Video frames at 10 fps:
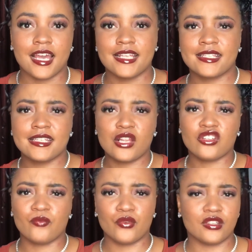I see a lot
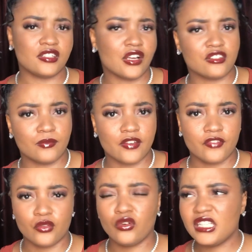of potential in my
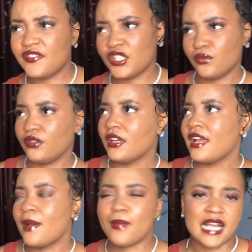friend, only if she would
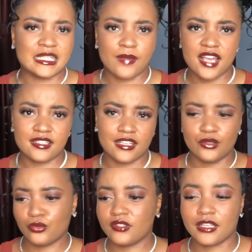maximize it and
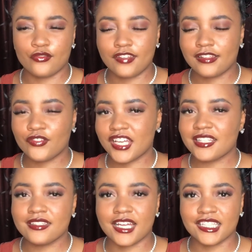do this and do that,
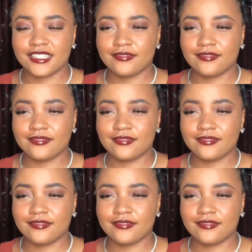forgetting that